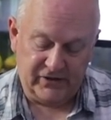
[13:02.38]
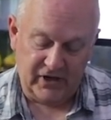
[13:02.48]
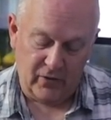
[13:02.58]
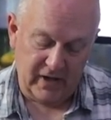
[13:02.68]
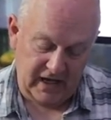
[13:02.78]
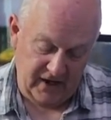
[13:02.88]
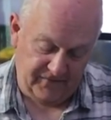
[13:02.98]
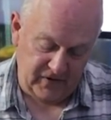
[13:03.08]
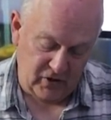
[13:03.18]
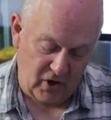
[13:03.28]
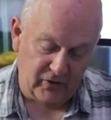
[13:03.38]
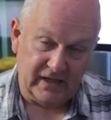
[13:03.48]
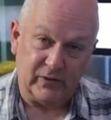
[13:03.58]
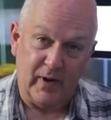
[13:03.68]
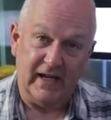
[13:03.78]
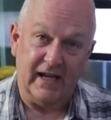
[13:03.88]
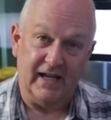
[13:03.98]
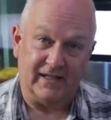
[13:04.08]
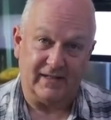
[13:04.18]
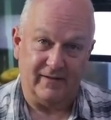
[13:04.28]
So if you go this way,
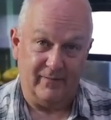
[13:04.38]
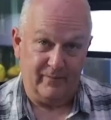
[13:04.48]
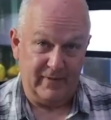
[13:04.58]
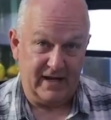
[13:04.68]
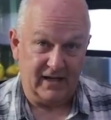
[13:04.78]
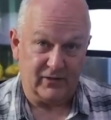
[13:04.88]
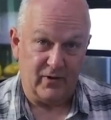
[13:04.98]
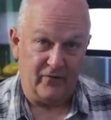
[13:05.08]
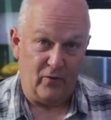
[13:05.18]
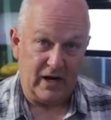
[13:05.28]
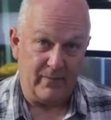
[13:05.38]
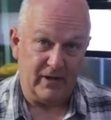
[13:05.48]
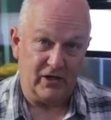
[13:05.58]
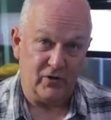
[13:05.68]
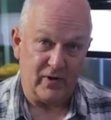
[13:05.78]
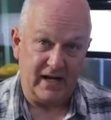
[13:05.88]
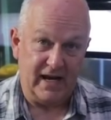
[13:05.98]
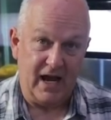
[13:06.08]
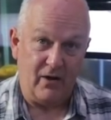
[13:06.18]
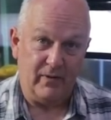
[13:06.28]
it's because of what I'm going to do right
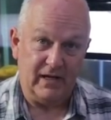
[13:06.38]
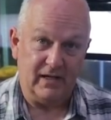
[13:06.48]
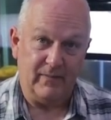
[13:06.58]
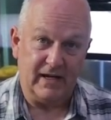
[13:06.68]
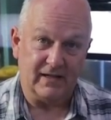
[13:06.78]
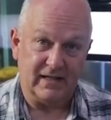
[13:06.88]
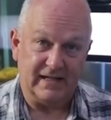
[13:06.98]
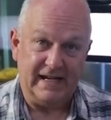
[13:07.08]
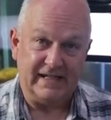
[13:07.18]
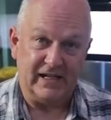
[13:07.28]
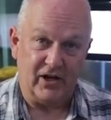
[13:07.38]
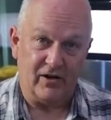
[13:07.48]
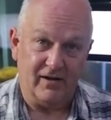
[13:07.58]
now, because it's easier.